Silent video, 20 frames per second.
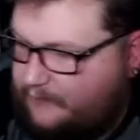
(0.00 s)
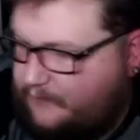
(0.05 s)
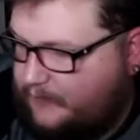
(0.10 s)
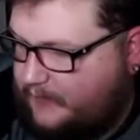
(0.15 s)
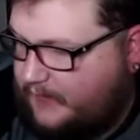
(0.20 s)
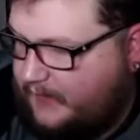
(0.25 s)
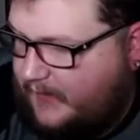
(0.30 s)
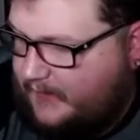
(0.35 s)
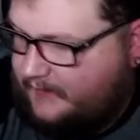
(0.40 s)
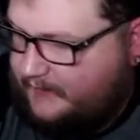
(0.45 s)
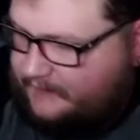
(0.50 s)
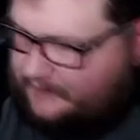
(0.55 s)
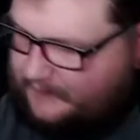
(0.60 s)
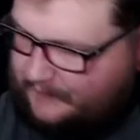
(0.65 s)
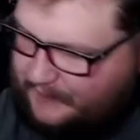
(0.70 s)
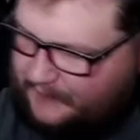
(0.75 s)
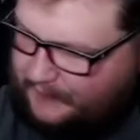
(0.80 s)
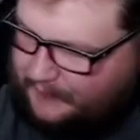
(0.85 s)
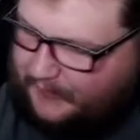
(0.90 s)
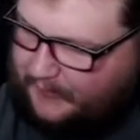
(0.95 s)
Forgot his
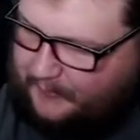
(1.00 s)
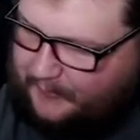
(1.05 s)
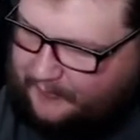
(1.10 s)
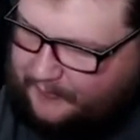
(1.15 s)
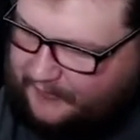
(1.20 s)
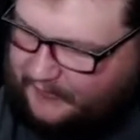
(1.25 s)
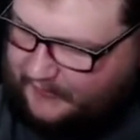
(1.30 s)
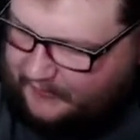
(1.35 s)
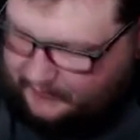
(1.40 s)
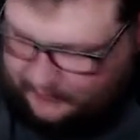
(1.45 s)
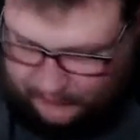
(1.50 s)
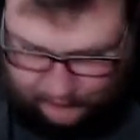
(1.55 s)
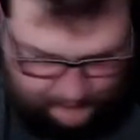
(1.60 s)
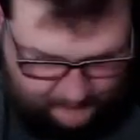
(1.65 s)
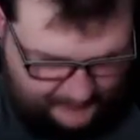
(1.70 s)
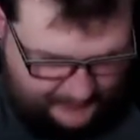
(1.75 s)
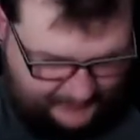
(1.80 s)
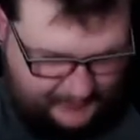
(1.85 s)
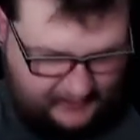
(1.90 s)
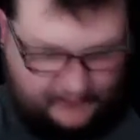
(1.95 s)
name. You're probably thinking, you
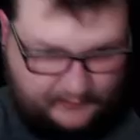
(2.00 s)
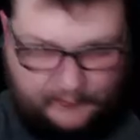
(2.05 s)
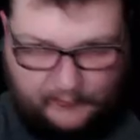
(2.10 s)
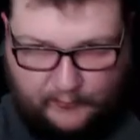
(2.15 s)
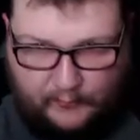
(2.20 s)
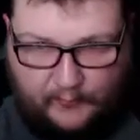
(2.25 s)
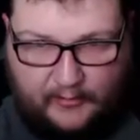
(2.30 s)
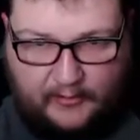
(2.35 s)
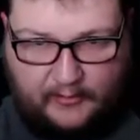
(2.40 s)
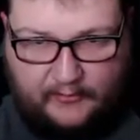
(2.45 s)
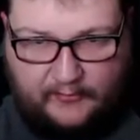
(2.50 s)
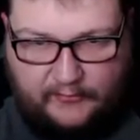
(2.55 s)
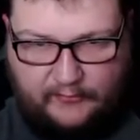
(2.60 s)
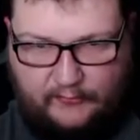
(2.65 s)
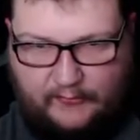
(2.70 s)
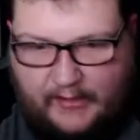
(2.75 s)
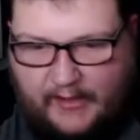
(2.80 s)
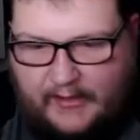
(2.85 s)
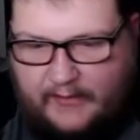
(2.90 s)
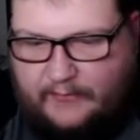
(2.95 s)
animal, why are
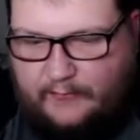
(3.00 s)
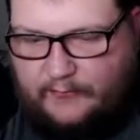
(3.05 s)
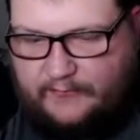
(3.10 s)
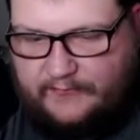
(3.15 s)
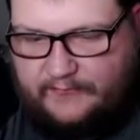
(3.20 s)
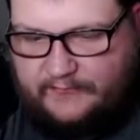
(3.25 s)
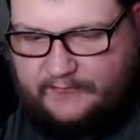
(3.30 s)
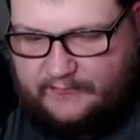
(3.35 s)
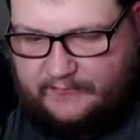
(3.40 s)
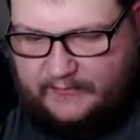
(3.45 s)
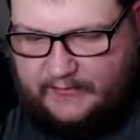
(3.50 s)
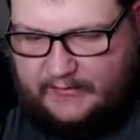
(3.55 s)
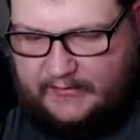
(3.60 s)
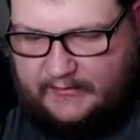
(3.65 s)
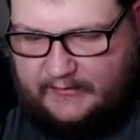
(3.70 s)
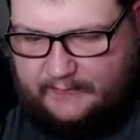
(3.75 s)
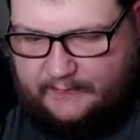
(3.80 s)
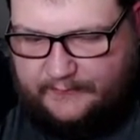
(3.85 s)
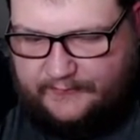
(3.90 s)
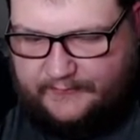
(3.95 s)
you not using
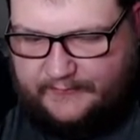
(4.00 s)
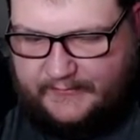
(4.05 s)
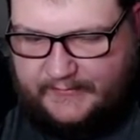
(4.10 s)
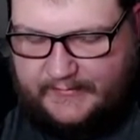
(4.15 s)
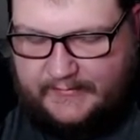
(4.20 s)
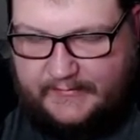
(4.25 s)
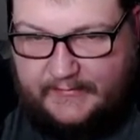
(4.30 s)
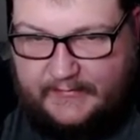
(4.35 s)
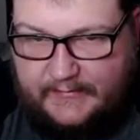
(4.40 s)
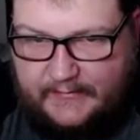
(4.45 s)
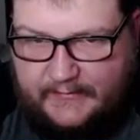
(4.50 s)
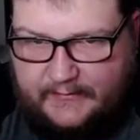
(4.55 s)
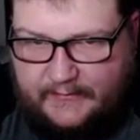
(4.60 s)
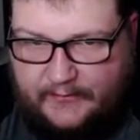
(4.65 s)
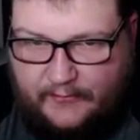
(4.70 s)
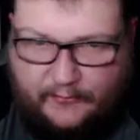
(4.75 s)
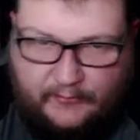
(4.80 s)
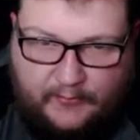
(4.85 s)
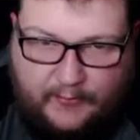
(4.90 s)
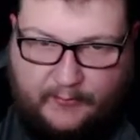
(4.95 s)
sleeves?
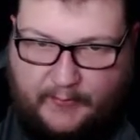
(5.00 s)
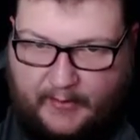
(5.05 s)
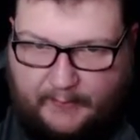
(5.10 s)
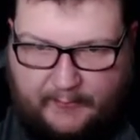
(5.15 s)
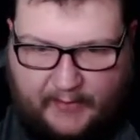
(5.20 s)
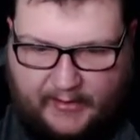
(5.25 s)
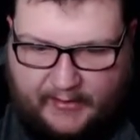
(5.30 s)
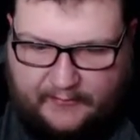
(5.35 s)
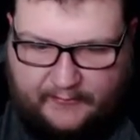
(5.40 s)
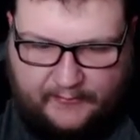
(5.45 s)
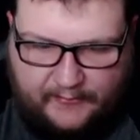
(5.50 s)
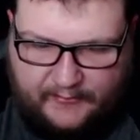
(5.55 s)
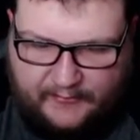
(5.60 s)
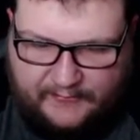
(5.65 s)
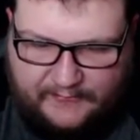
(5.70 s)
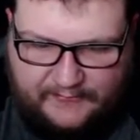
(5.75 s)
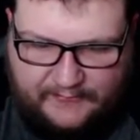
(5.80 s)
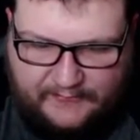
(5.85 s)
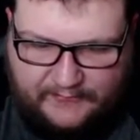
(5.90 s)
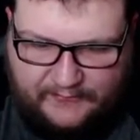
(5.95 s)
They're going in my binder
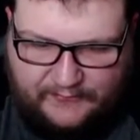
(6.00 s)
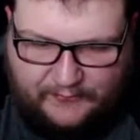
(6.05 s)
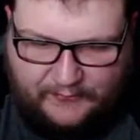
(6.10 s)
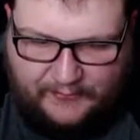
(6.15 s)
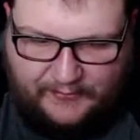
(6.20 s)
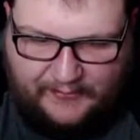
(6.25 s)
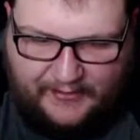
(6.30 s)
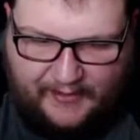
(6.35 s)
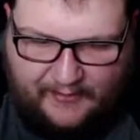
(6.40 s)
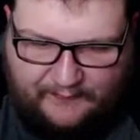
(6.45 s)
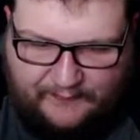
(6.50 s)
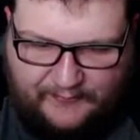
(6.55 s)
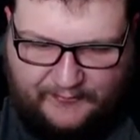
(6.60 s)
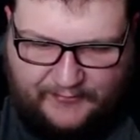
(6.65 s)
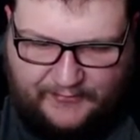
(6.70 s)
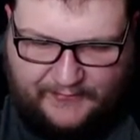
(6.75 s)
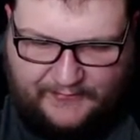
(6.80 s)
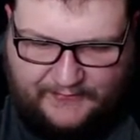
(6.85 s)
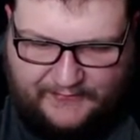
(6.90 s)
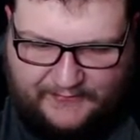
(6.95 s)
shortly after
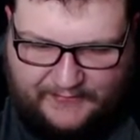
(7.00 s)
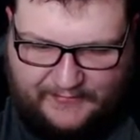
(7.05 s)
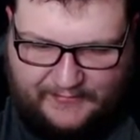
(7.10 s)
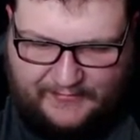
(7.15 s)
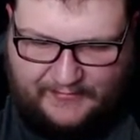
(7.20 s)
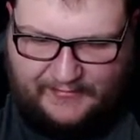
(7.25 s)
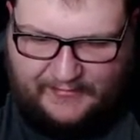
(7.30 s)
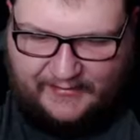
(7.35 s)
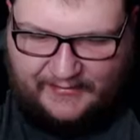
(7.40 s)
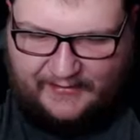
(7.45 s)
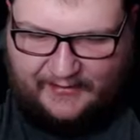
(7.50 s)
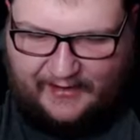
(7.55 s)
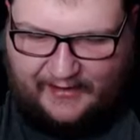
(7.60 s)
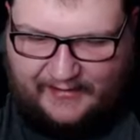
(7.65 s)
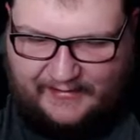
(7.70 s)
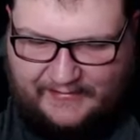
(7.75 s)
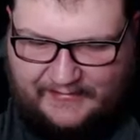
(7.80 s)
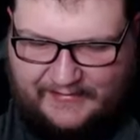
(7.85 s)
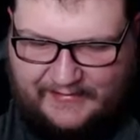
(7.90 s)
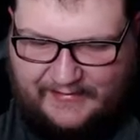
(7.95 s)
this. Like,
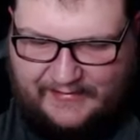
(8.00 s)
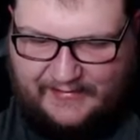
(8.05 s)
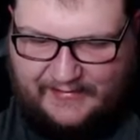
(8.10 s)
I...